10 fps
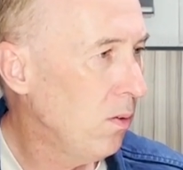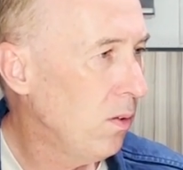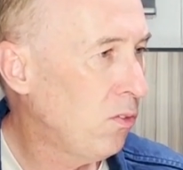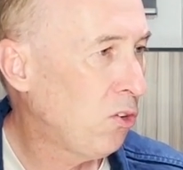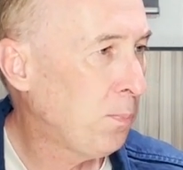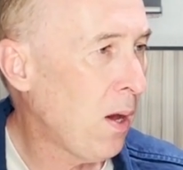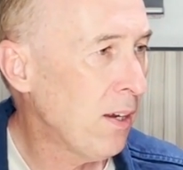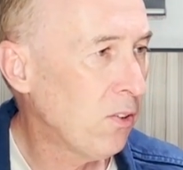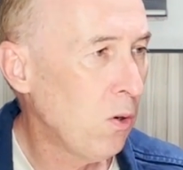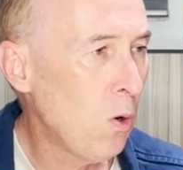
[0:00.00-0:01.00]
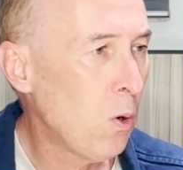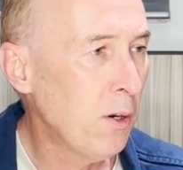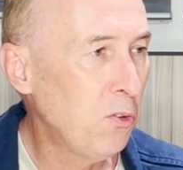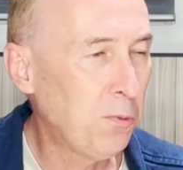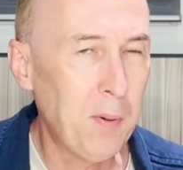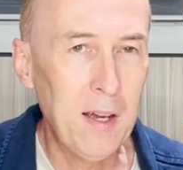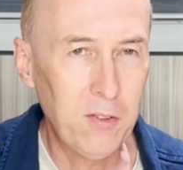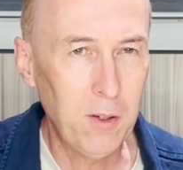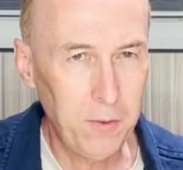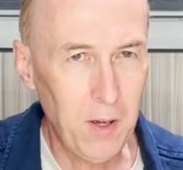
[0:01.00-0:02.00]
Despite or in spite
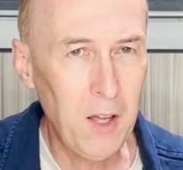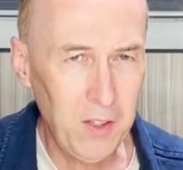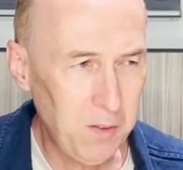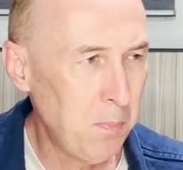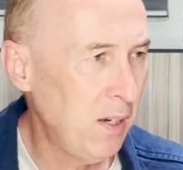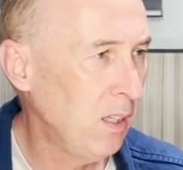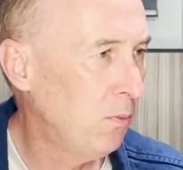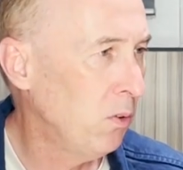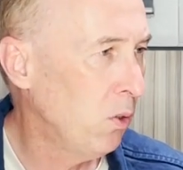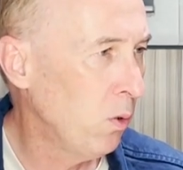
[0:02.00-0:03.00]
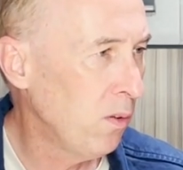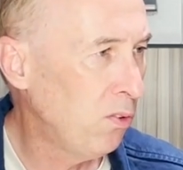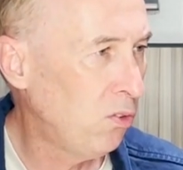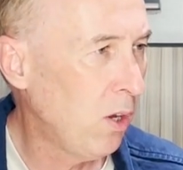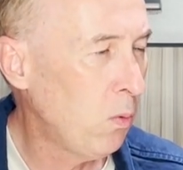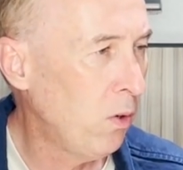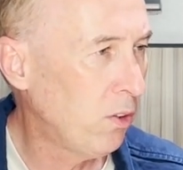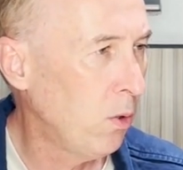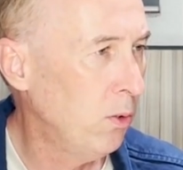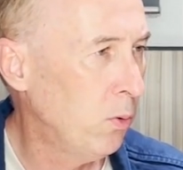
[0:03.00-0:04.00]
of, I think many of you know this, so I won't
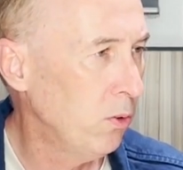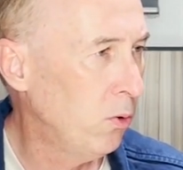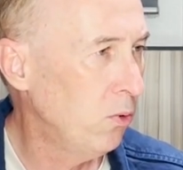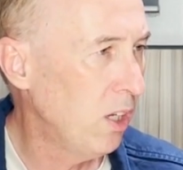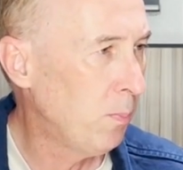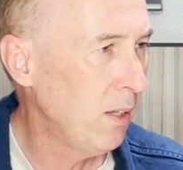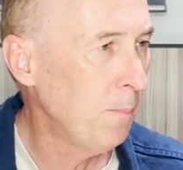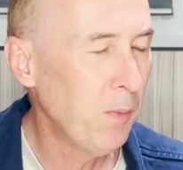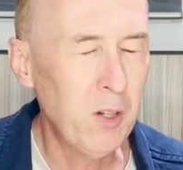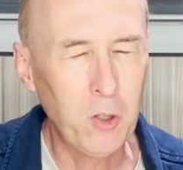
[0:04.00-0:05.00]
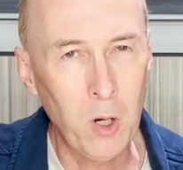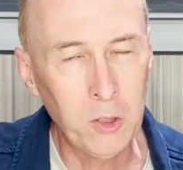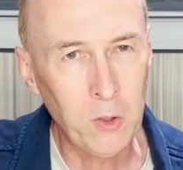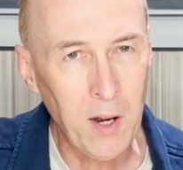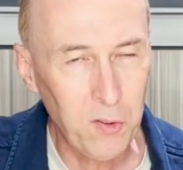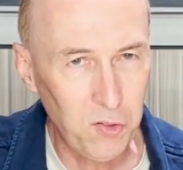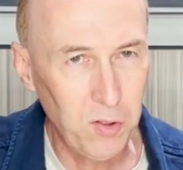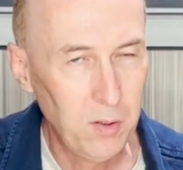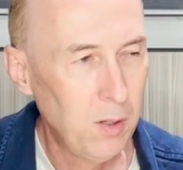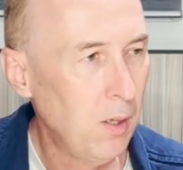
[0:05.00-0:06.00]
go into it too deeply. In contrast,
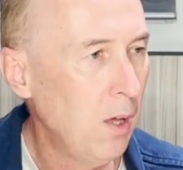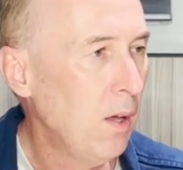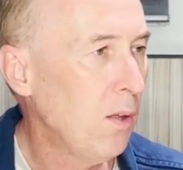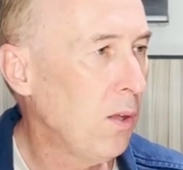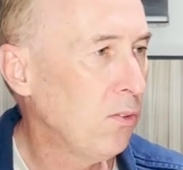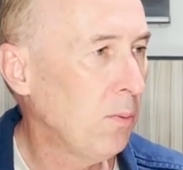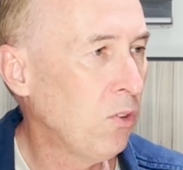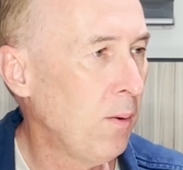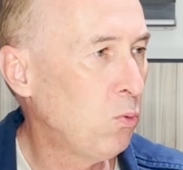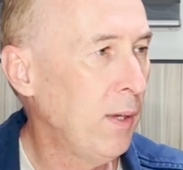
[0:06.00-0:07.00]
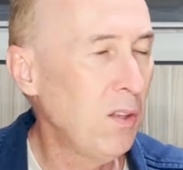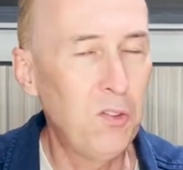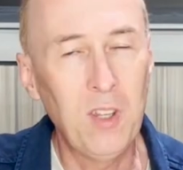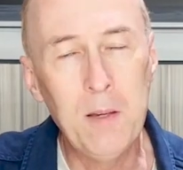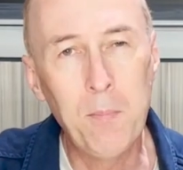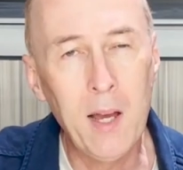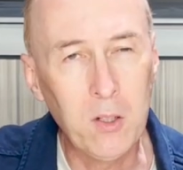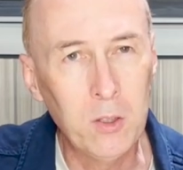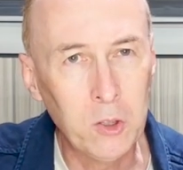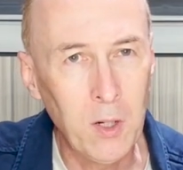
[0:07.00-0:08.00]
sometimes we can say by
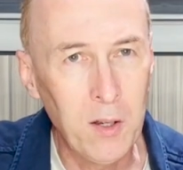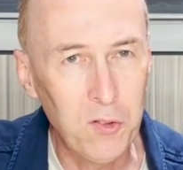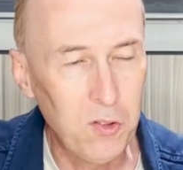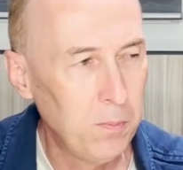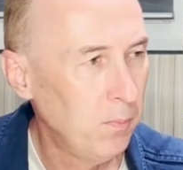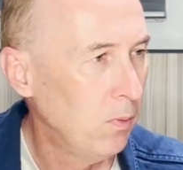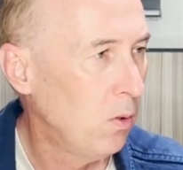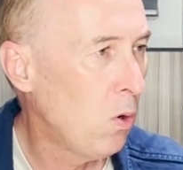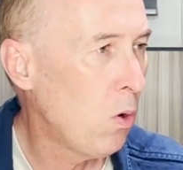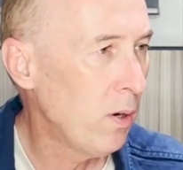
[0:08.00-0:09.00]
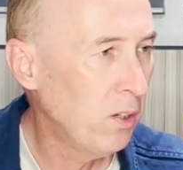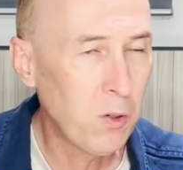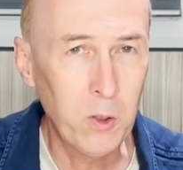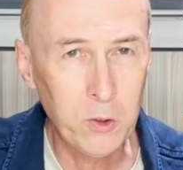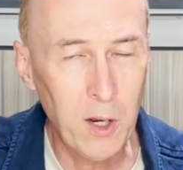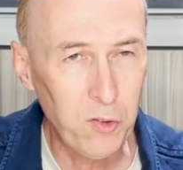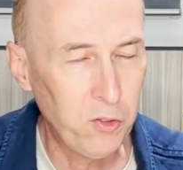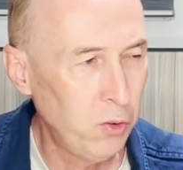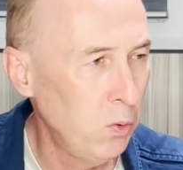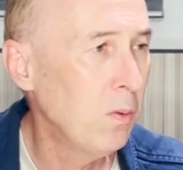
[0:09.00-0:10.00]
contrast, or in contrast
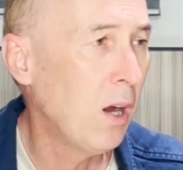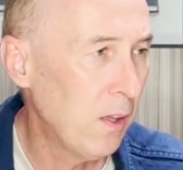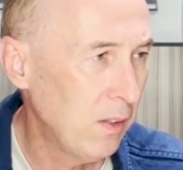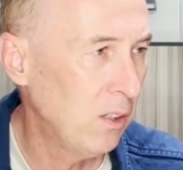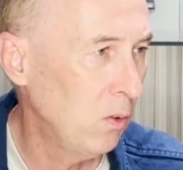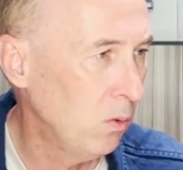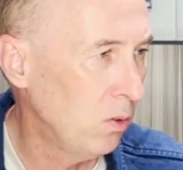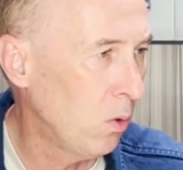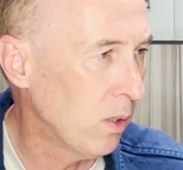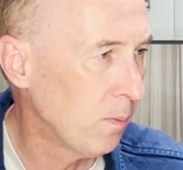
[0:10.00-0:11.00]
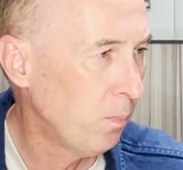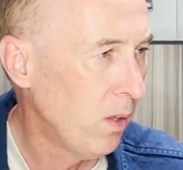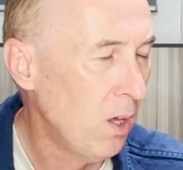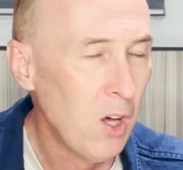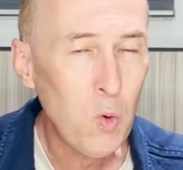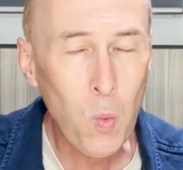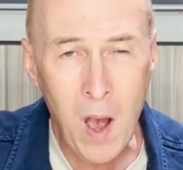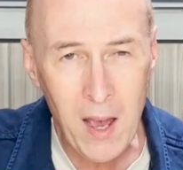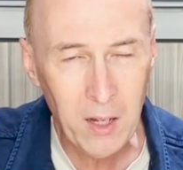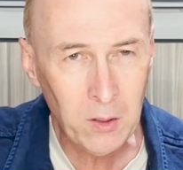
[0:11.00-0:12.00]
to, I think you know it.
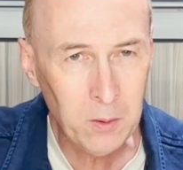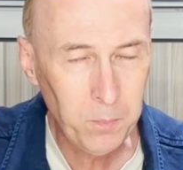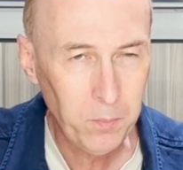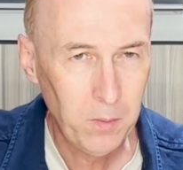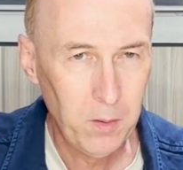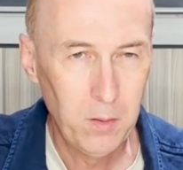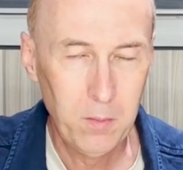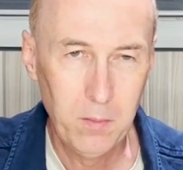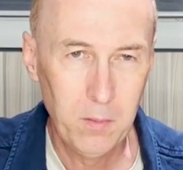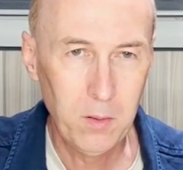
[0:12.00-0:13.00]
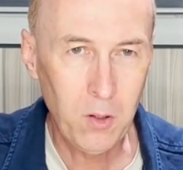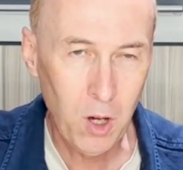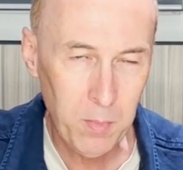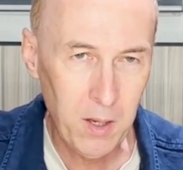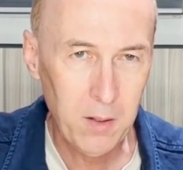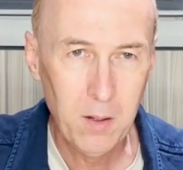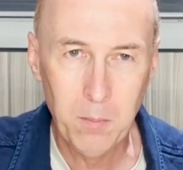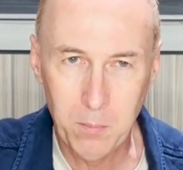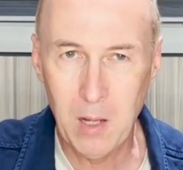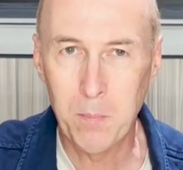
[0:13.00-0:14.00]
While, comma,
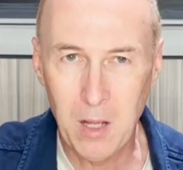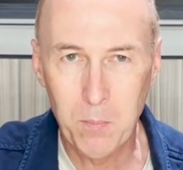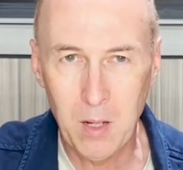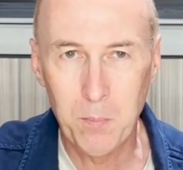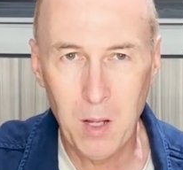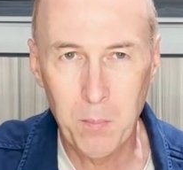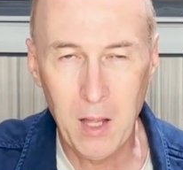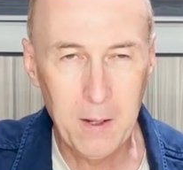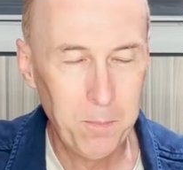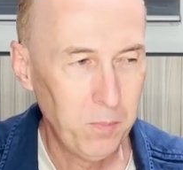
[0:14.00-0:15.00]
blah, blah, blah, blah, blah.